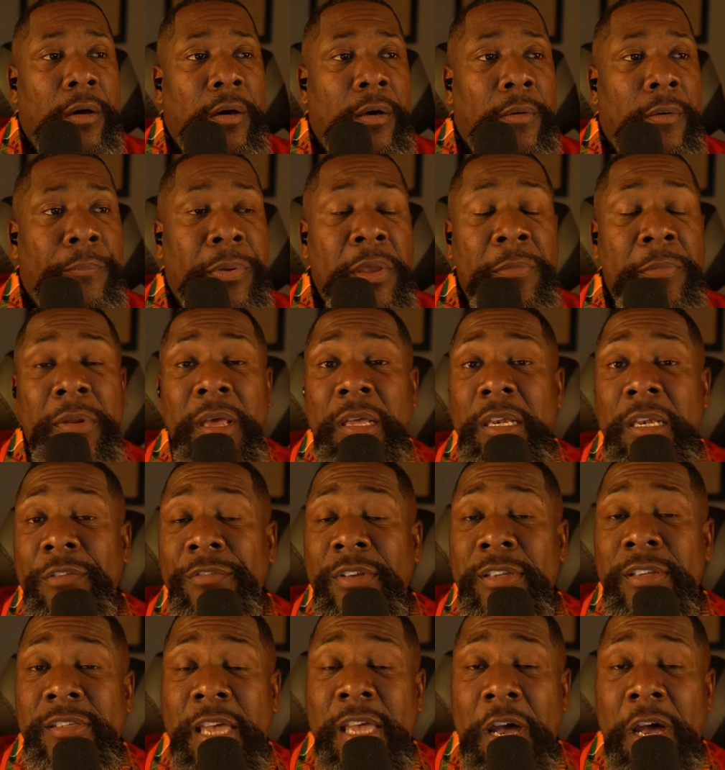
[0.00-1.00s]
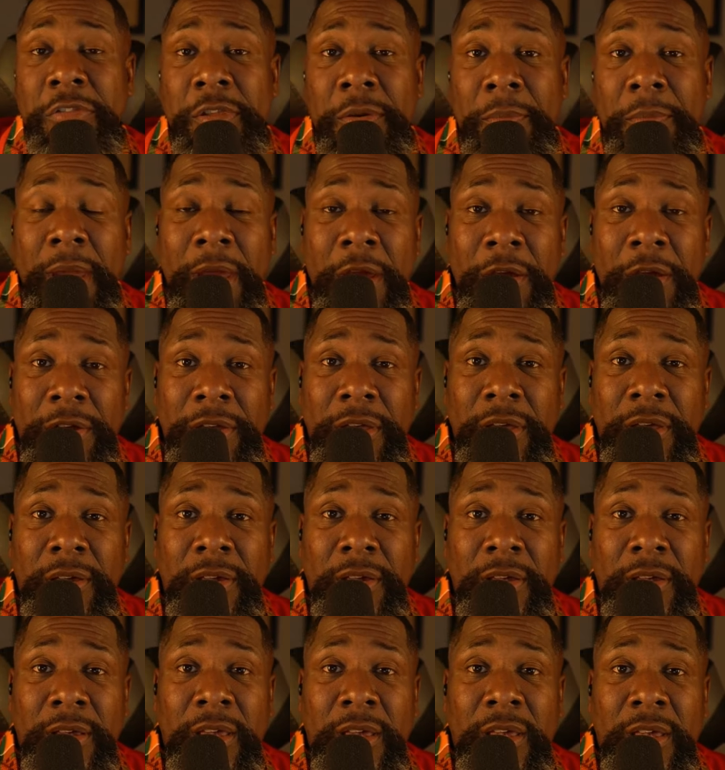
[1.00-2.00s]
people that live in South America
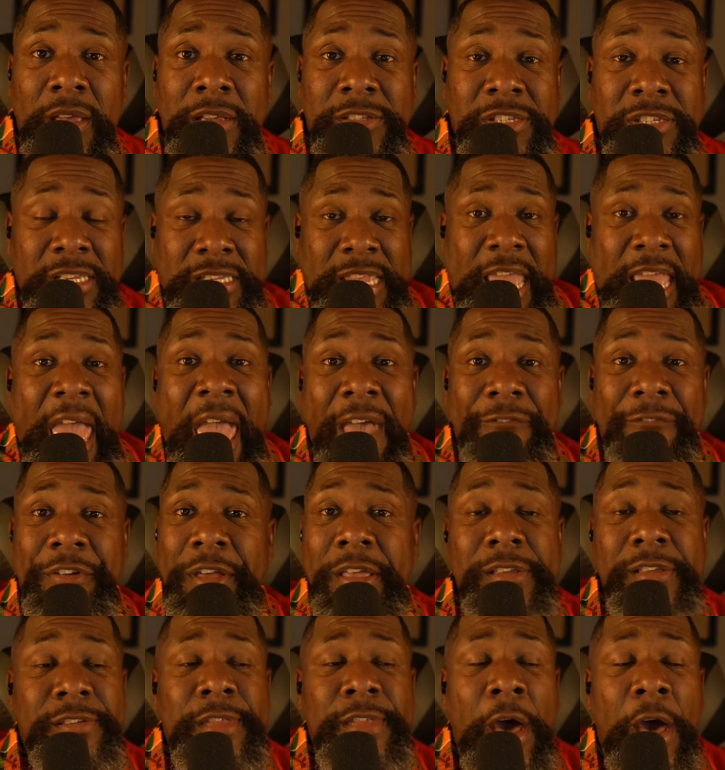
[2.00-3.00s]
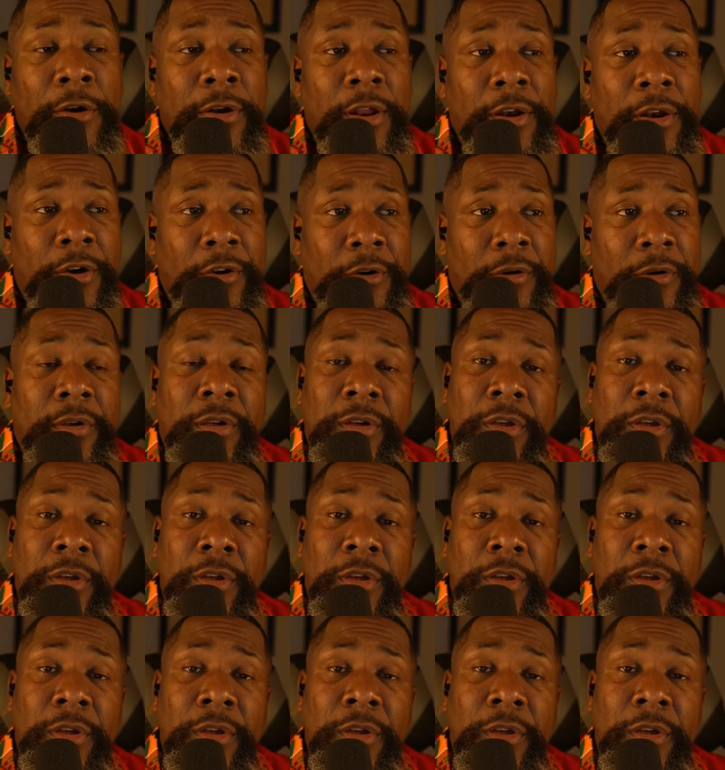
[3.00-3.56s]
just Africans. No, no, no.